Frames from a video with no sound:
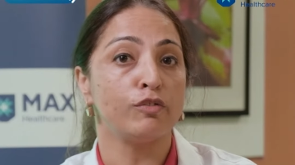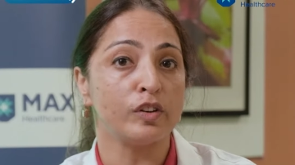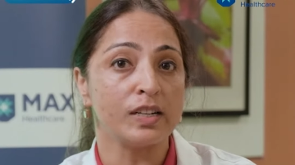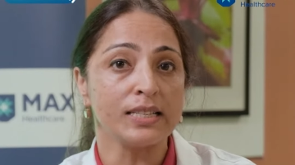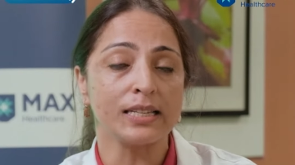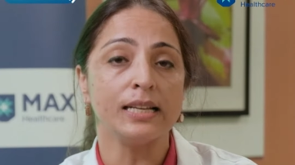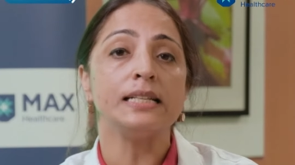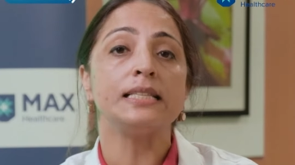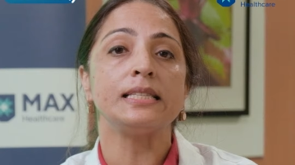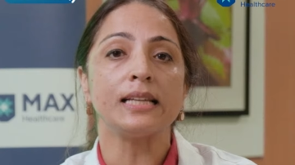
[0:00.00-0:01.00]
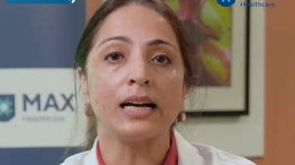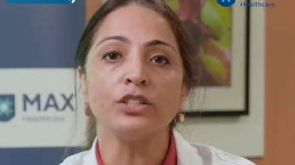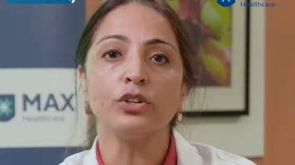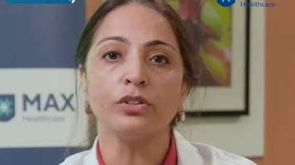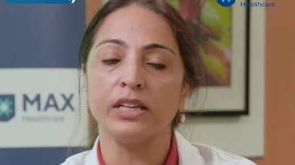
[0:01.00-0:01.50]
First,
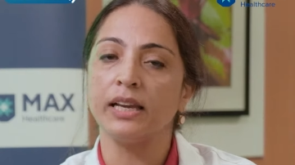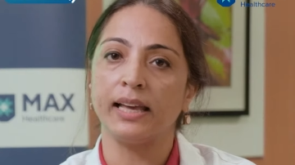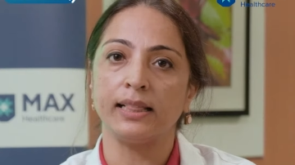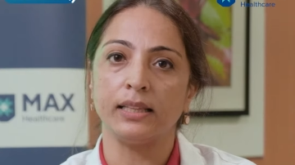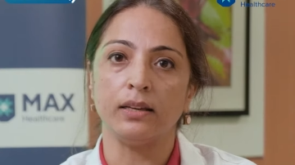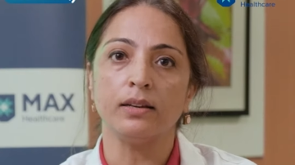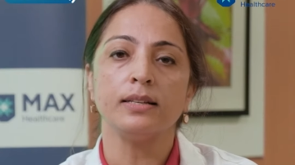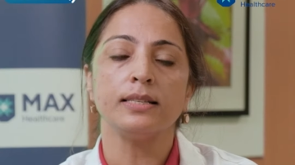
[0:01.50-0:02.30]
start your day healthy.